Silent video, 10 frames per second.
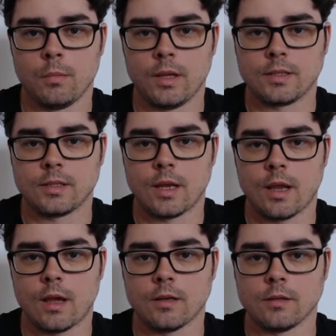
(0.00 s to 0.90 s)
But let's
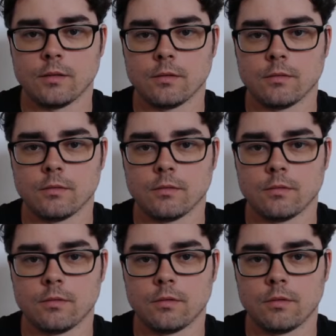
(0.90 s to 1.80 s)
say I
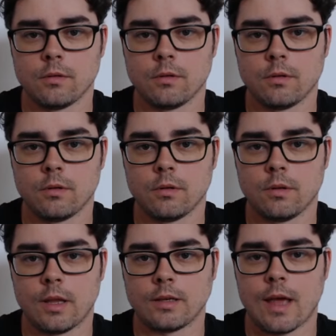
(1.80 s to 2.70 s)
do
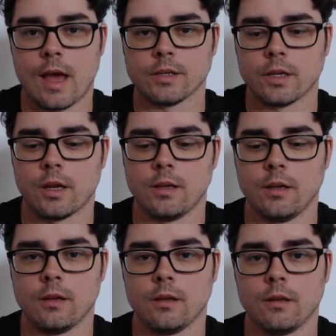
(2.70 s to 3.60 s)
that dash
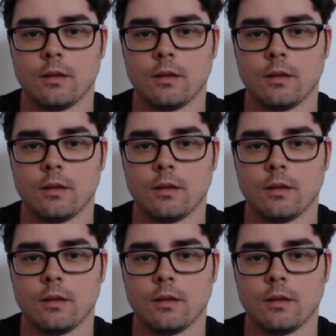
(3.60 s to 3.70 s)
idea